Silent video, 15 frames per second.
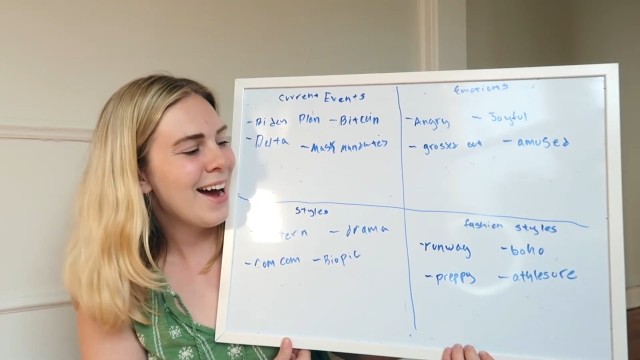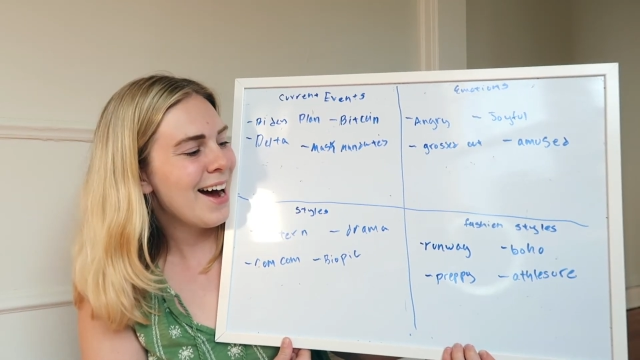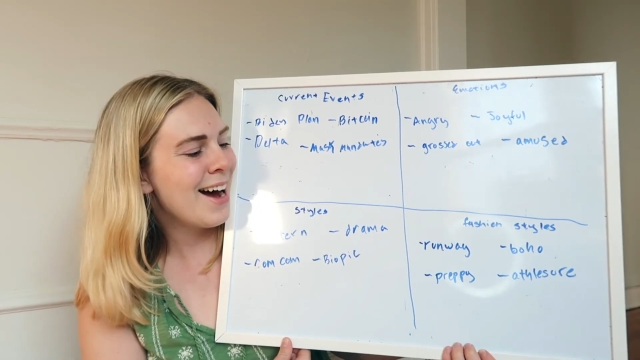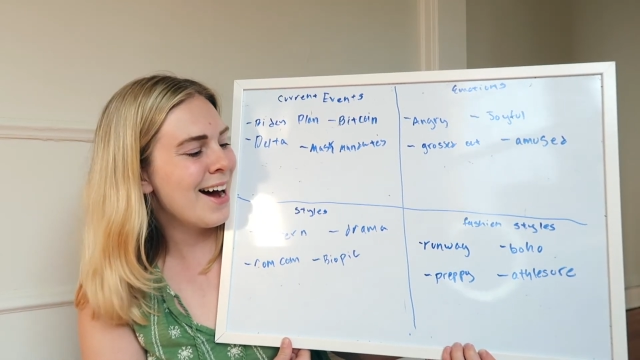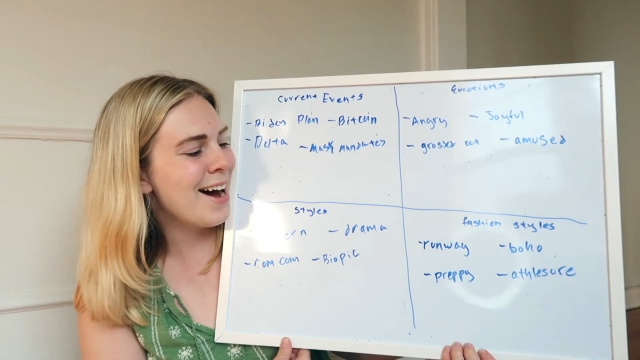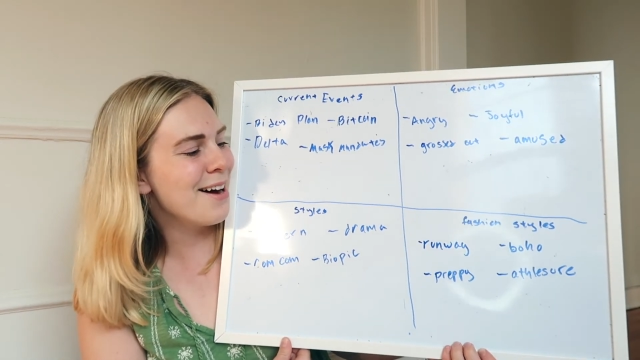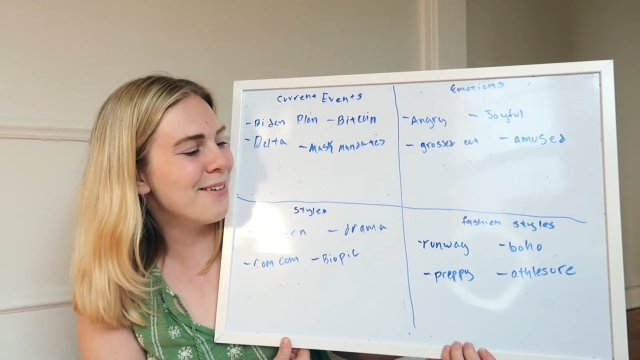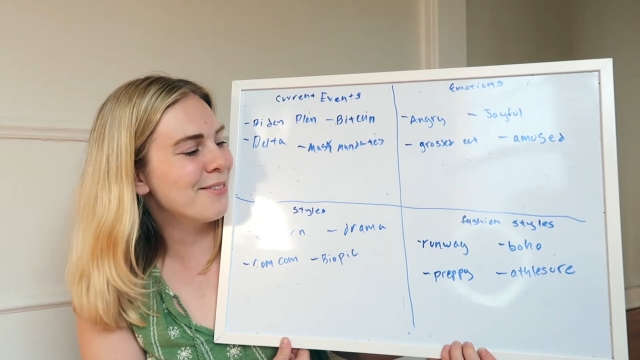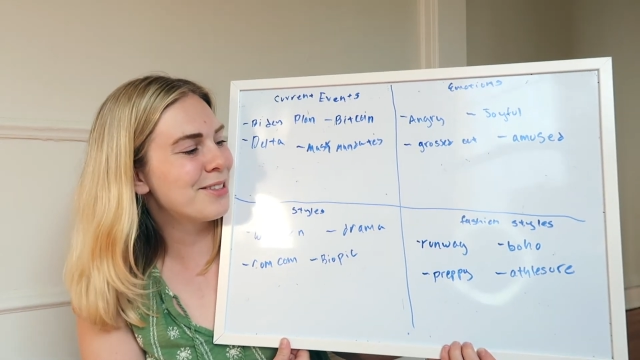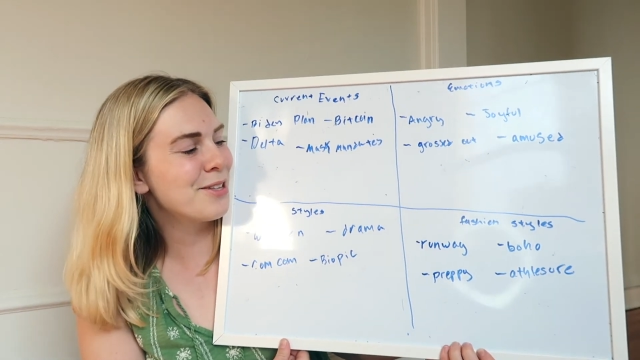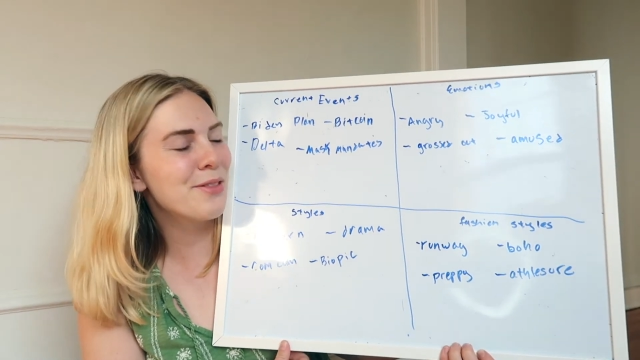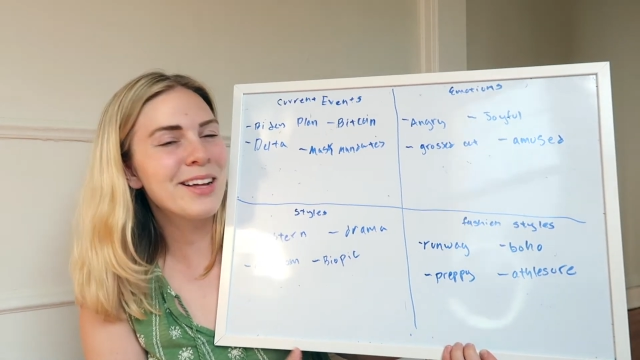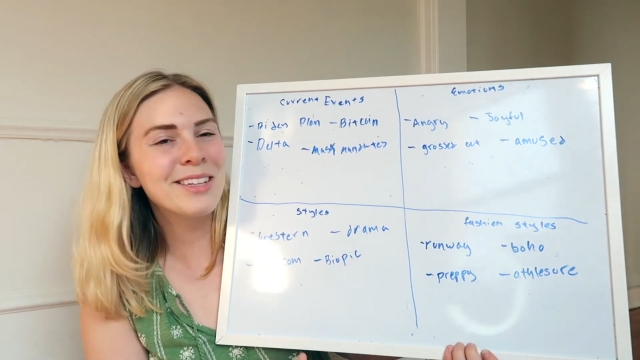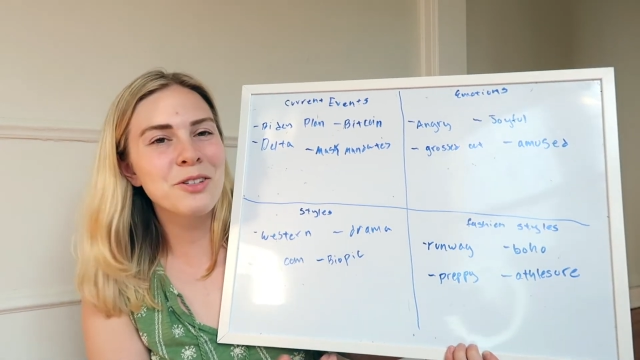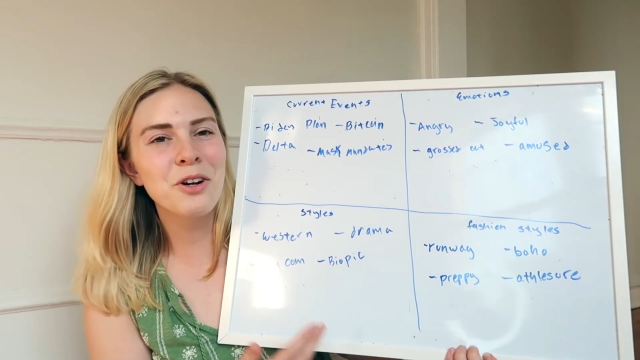So
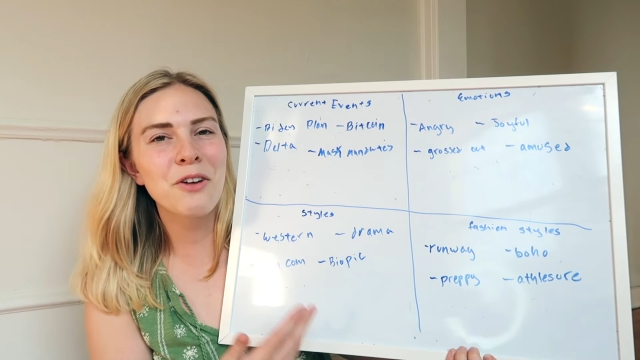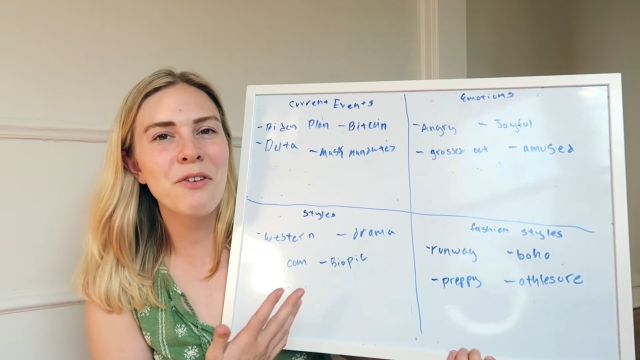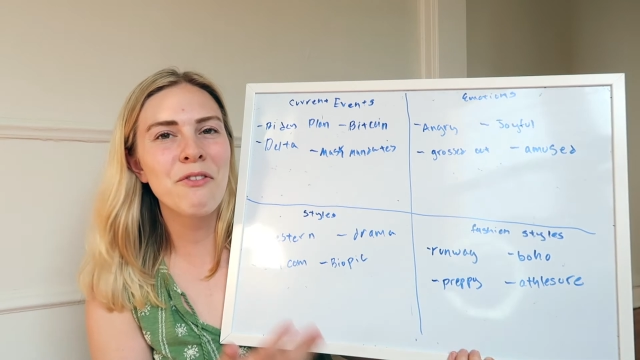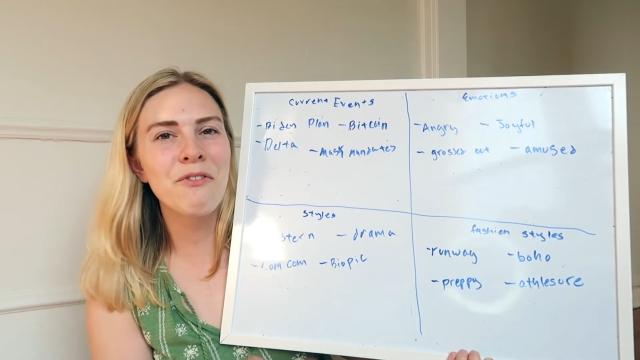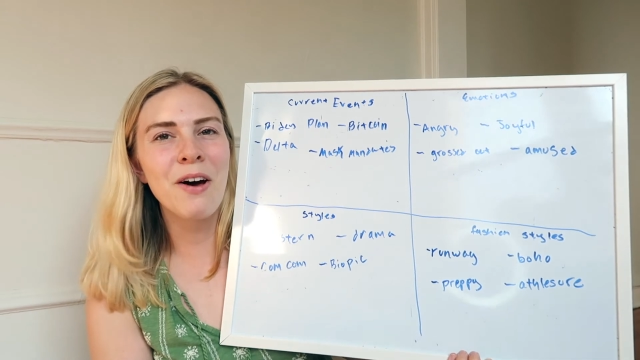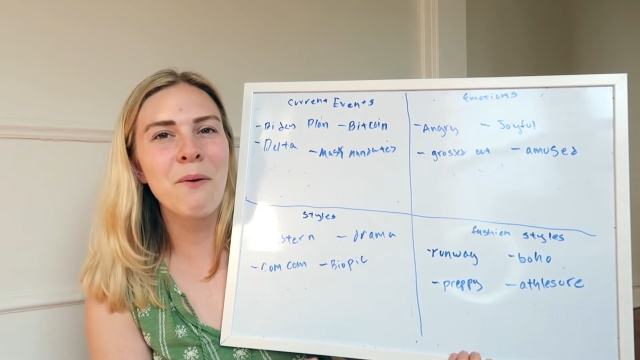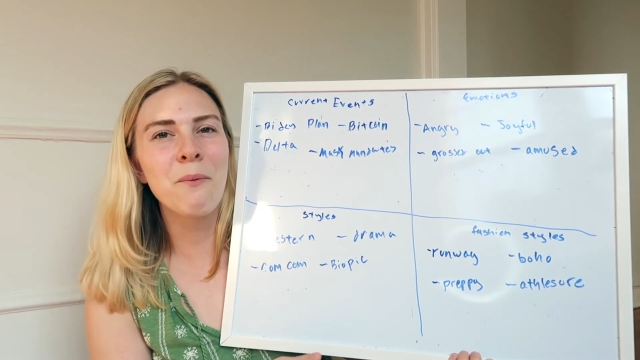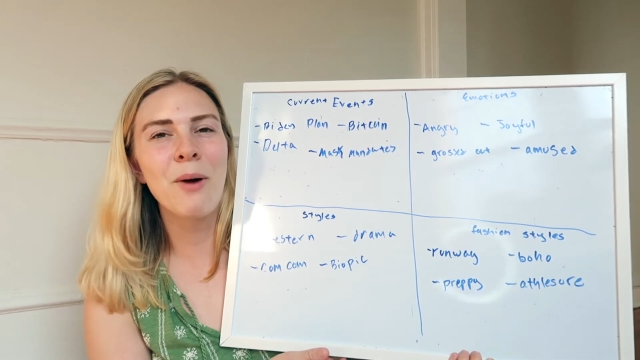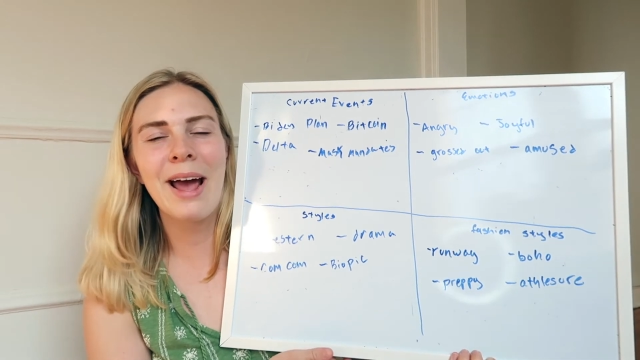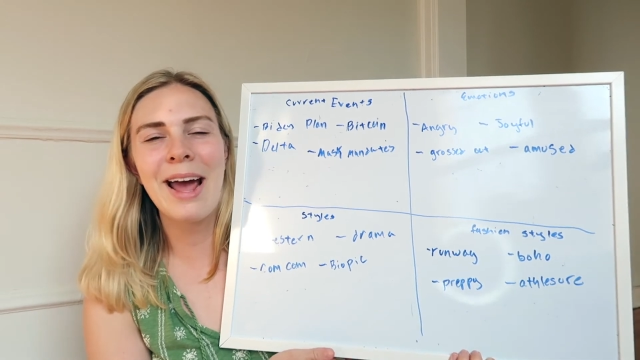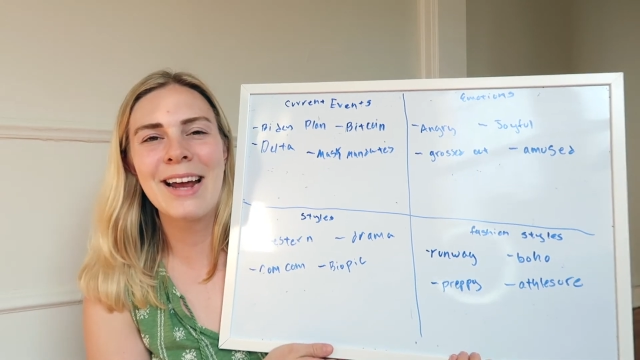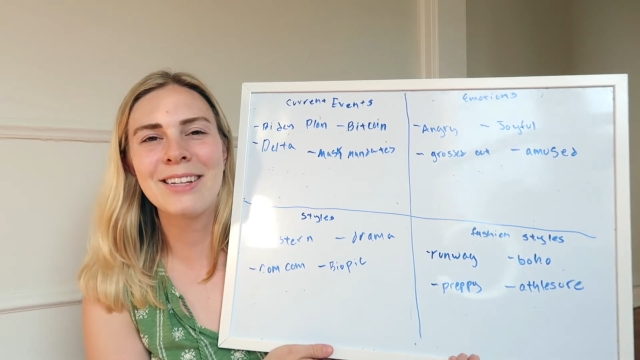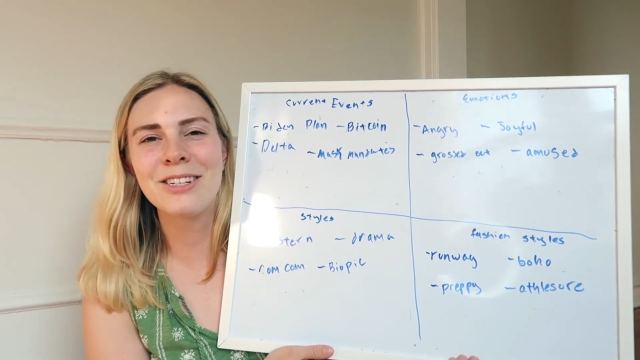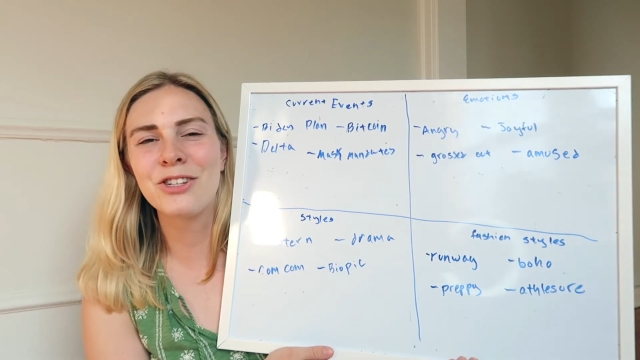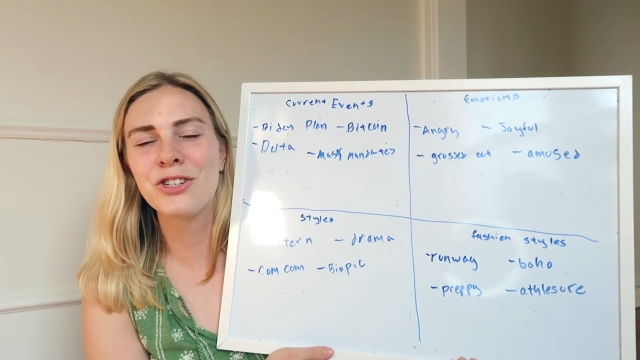that's sort of a fun
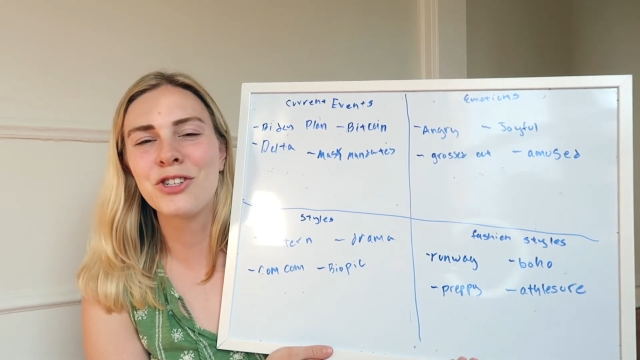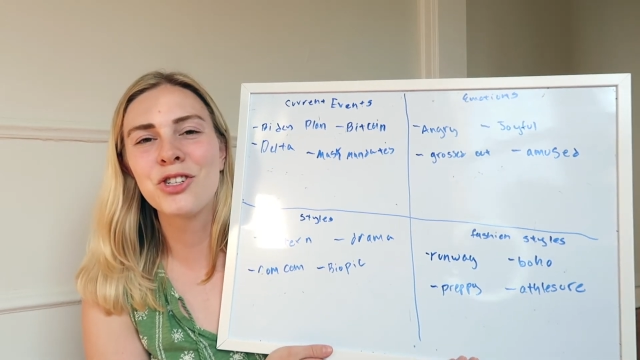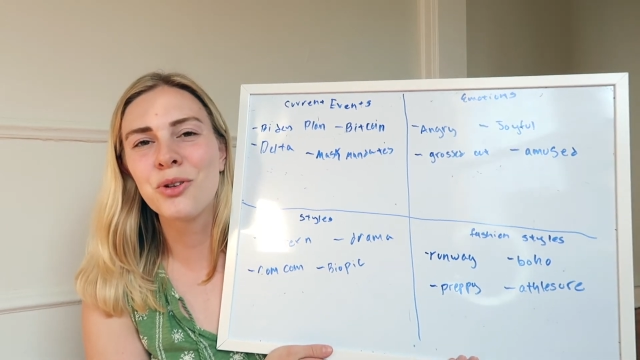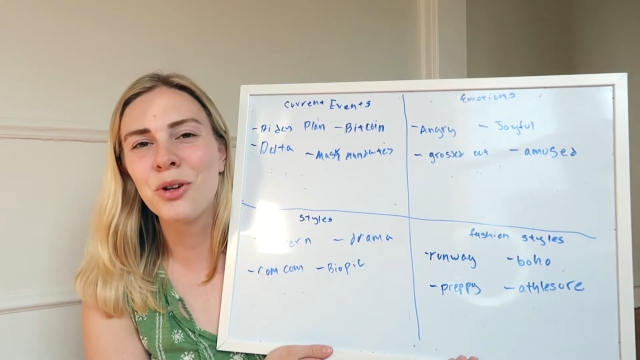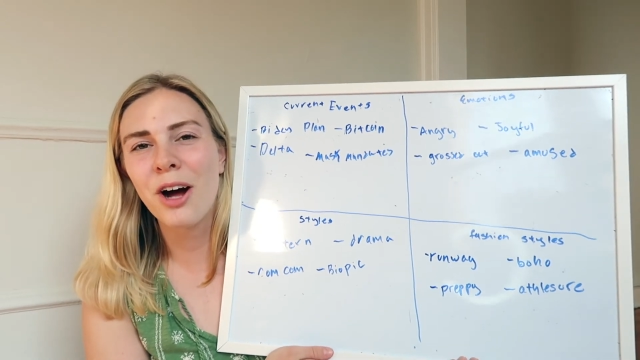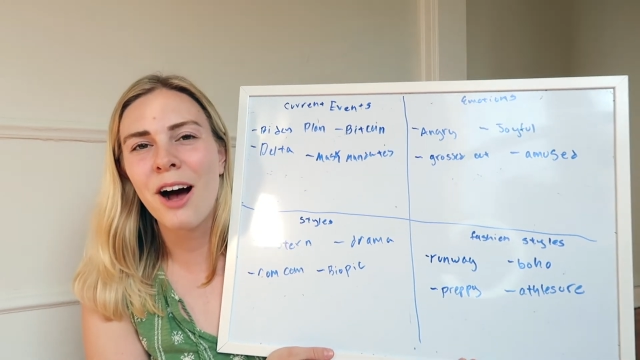way to just shoot